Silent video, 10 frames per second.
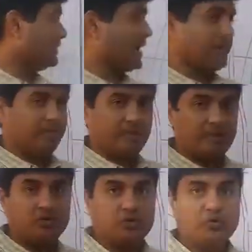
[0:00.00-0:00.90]
carpel.
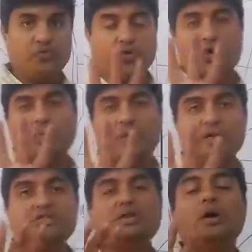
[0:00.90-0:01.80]
So four
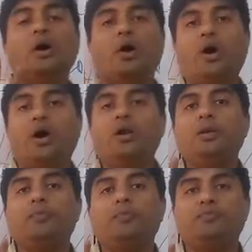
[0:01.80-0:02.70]
whorls. All
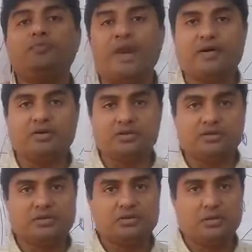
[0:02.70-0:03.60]

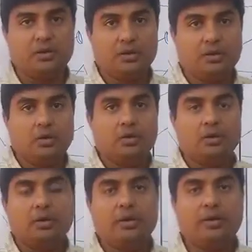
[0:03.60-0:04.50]
flowers,
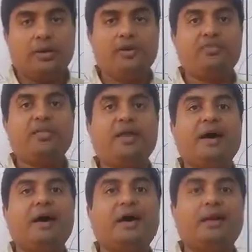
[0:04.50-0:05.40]
if they
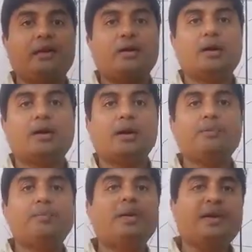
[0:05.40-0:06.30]
are a
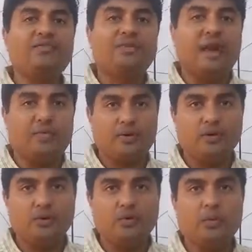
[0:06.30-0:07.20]
complete
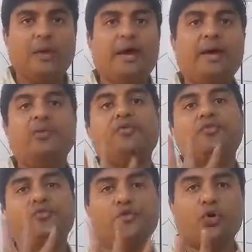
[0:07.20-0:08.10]
flower, will have
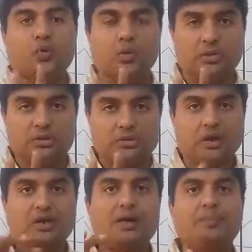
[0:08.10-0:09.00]
four whorls.
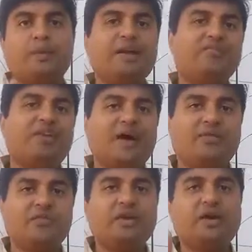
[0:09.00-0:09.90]
A complete
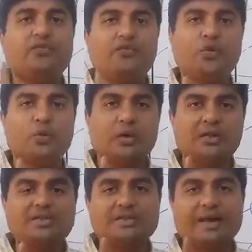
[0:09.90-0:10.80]
flower will have four
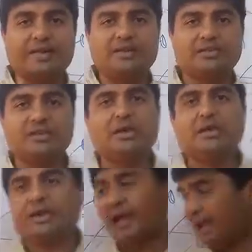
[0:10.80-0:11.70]
whorls, that is
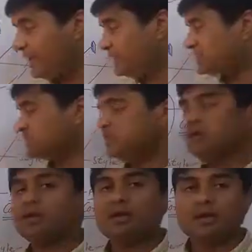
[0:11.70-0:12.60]
calyx,
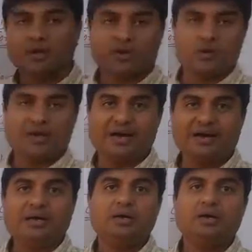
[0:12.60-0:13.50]

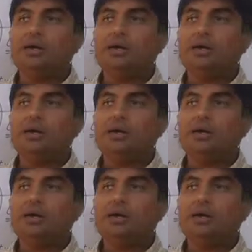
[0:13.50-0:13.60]
corolla,